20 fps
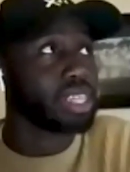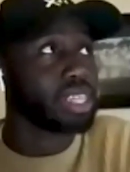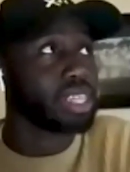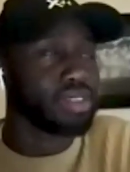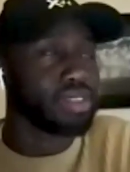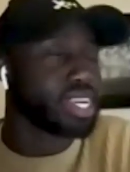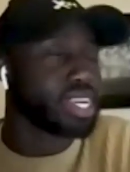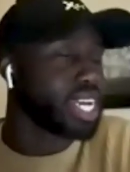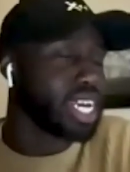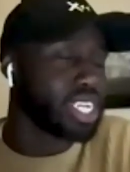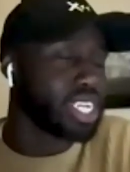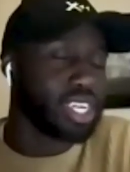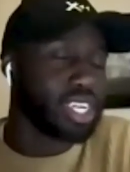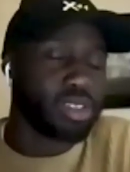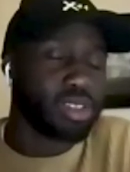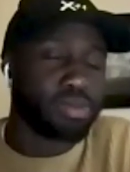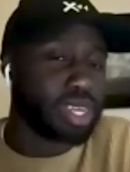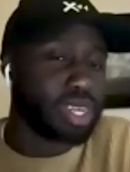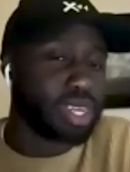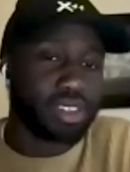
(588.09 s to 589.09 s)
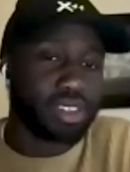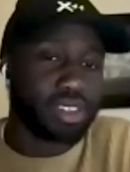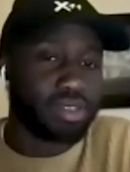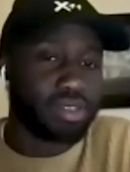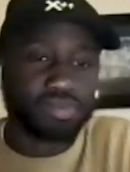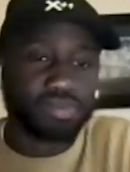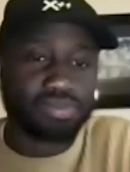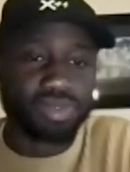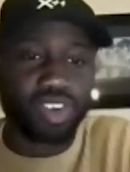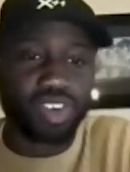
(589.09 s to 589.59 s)
and it just
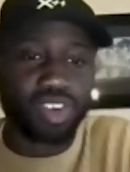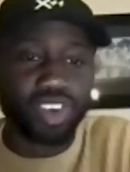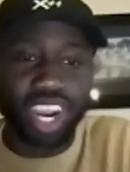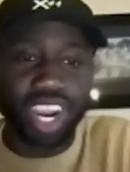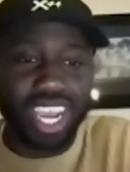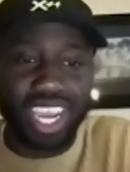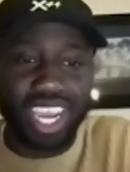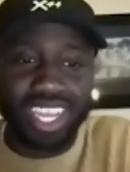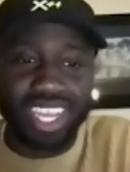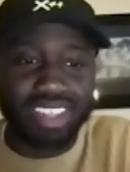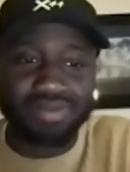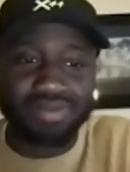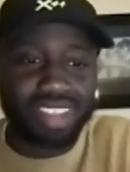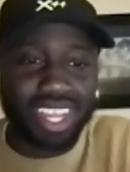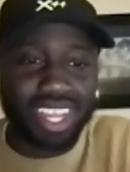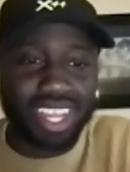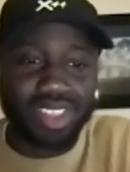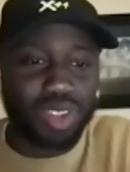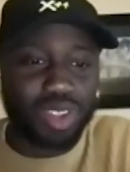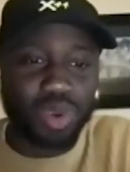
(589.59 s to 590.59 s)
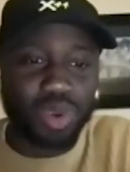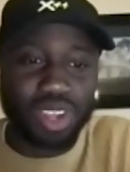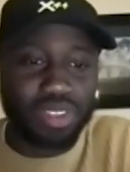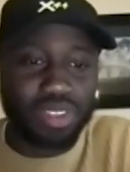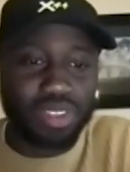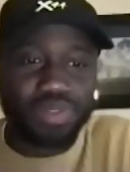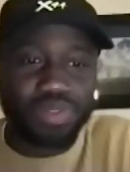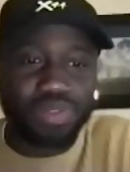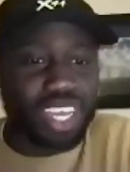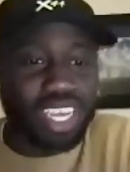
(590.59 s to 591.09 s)
means creating and
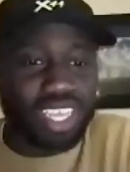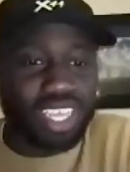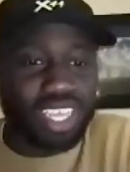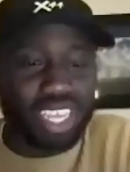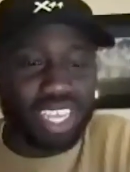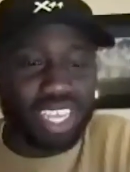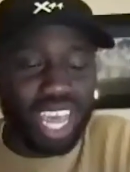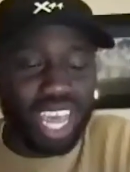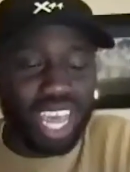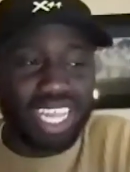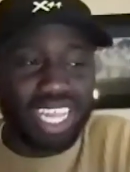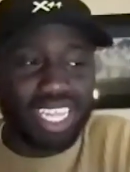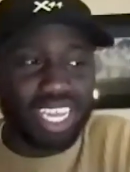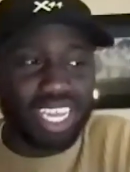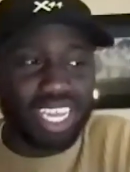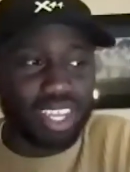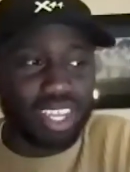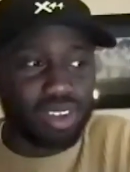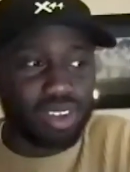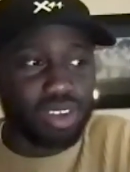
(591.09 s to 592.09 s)
doing things ideally,